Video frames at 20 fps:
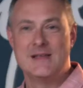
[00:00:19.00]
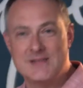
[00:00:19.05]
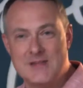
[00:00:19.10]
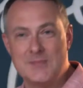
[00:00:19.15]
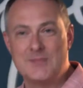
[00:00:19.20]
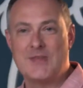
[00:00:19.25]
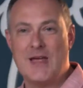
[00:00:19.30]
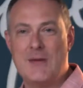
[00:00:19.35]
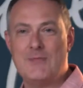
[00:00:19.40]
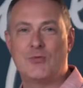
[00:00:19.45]

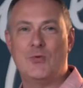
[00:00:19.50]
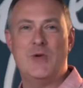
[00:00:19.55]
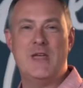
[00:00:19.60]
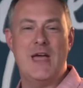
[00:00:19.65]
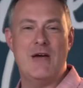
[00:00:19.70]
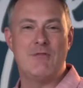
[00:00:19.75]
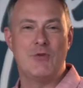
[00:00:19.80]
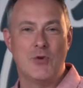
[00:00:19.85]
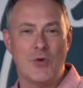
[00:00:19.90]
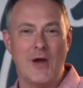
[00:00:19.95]
Sometimes we
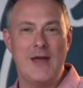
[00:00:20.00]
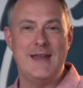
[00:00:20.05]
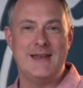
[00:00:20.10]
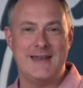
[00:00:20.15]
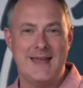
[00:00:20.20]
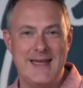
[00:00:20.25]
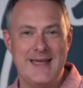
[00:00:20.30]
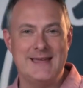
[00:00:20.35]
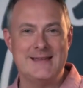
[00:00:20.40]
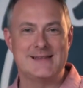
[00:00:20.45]
have great
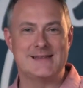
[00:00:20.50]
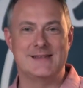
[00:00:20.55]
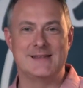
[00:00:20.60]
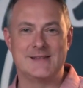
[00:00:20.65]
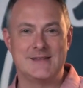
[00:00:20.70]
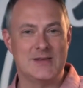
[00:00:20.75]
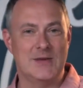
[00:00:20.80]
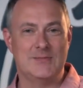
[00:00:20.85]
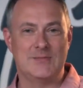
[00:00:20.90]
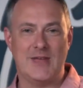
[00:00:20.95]
days, and
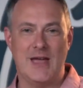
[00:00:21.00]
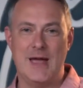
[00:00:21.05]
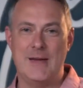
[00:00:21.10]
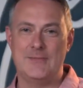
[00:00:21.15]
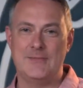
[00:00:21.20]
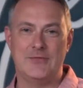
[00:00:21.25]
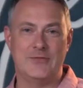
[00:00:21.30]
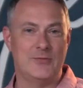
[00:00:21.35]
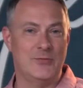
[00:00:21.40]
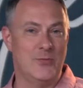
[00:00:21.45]

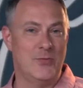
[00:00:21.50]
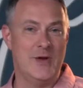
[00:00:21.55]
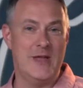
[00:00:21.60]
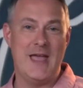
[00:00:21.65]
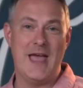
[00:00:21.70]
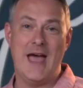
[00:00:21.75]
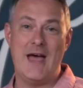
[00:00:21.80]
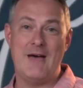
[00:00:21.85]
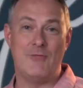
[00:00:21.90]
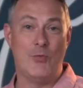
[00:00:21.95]
sometimes we
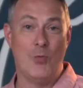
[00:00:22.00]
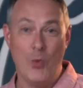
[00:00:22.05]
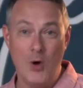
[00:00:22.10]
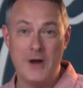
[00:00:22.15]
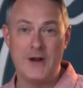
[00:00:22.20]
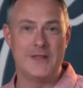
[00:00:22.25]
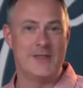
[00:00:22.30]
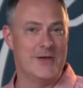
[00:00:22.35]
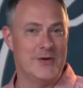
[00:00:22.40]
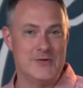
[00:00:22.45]
have
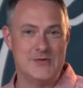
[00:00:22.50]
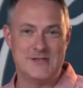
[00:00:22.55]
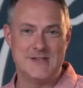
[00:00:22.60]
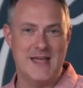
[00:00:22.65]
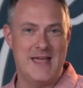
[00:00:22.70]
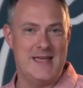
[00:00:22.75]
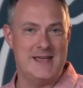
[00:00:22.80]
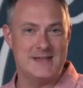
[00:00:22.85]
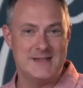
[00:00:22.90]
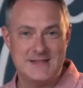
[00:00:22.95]
one of those
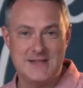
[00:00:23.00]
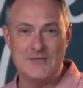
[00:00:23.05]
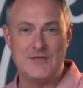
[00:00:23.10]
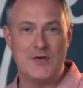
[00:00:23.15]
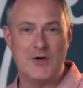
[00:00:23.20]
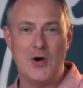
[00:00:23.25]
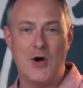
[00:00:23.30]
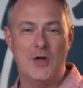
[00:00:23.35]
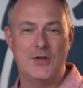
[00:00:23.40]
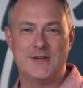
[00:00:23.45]
days,
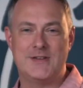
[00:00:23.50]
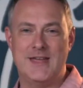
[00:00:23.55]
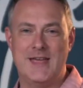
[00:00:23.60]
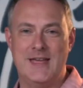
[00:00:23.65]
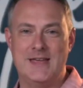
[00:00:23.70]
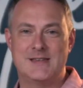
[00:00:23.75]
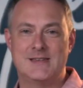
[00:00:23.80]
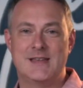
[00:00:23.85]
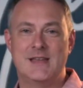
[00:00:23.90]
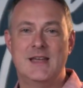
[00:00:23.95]
difficult
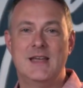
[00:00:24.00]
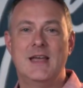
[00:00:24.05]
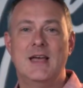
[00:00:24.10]
days.